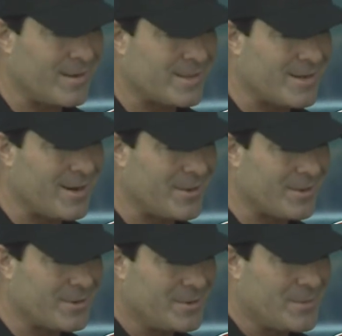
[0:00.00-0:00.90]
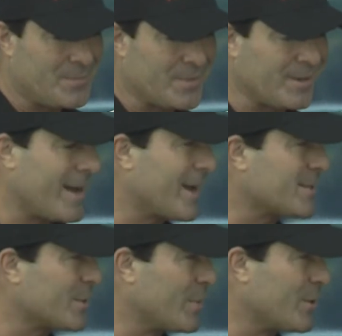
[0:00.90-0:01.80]
that's kind of the, the
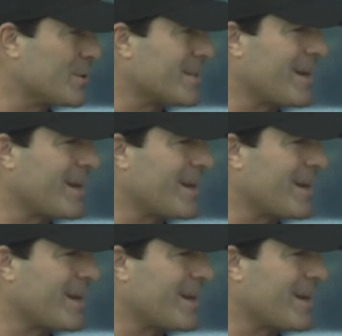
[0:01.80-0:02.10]
last appearance I